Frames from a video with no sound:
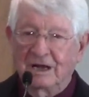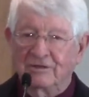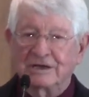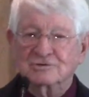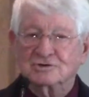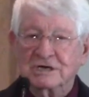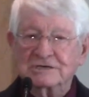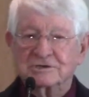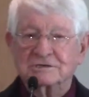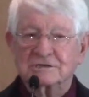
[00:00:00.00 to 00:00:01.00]
that
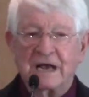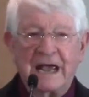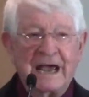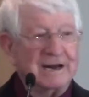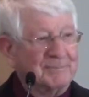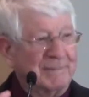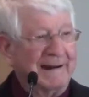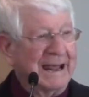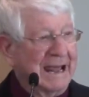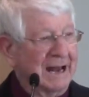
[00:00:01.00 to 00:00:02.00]
Jesus had a
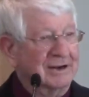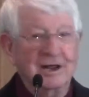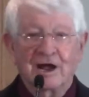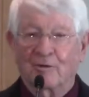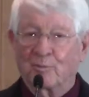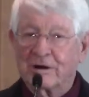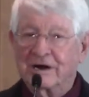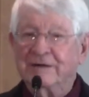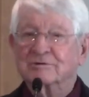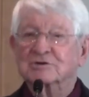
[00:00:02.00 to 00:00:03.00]
plan of where
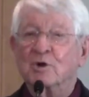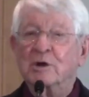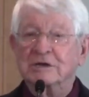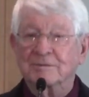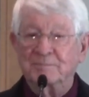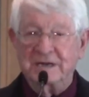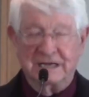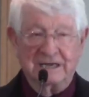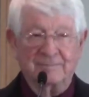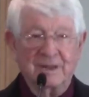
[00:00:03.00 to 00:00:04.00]
he was going to
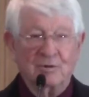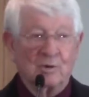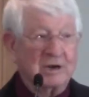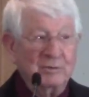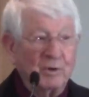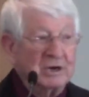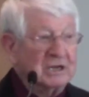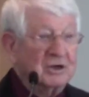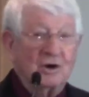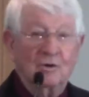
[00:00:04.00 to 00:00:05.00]
be, where he
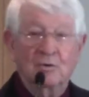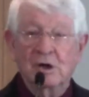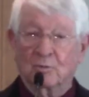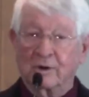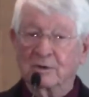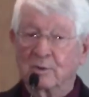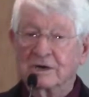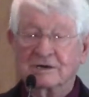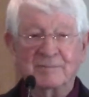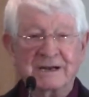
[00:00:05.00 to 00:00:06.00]
wanted to go, where he
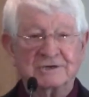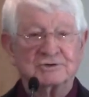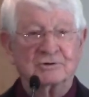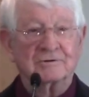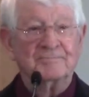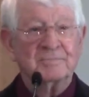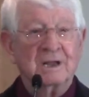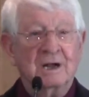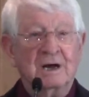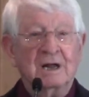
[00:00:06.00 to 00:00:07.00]
wanted to minister.
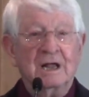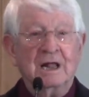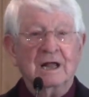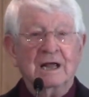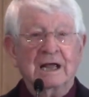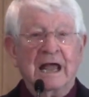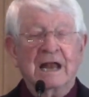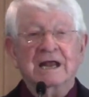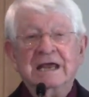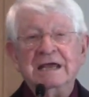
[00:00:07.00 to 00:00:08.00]

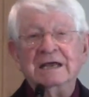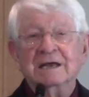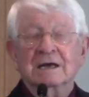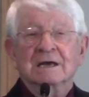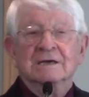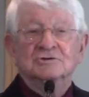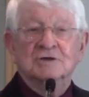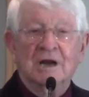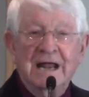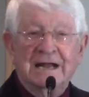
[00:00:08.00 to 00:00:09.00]
And he
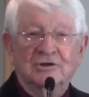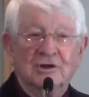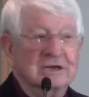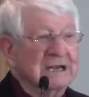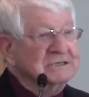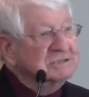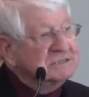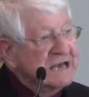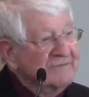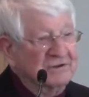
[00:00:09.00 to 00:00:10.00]
selected
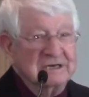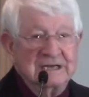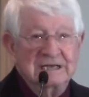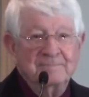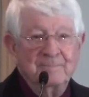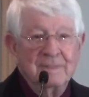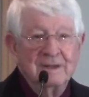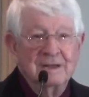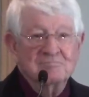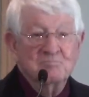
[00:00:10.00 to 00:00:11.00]

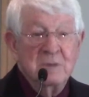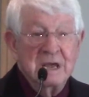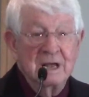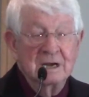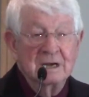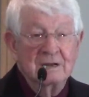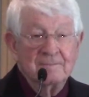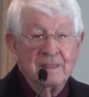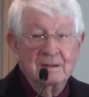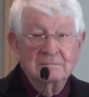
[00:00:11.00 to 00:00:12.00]
70
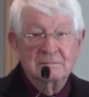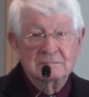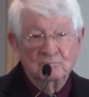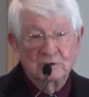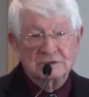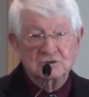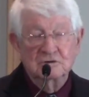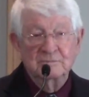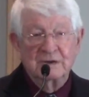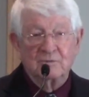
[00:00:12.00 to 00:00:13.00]
men, we
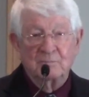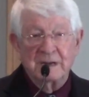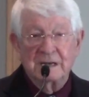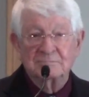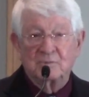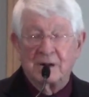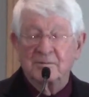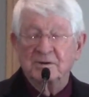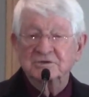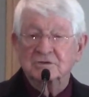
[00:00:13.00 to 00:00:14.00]
assume they were men,
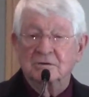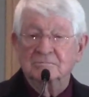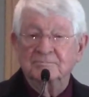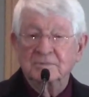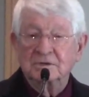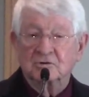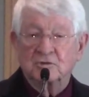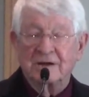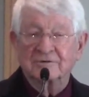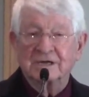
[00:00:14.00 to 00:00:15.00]
probably so, to
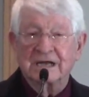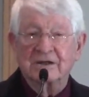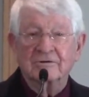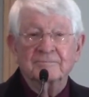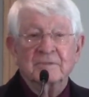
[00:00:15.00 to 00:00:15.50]
travel together,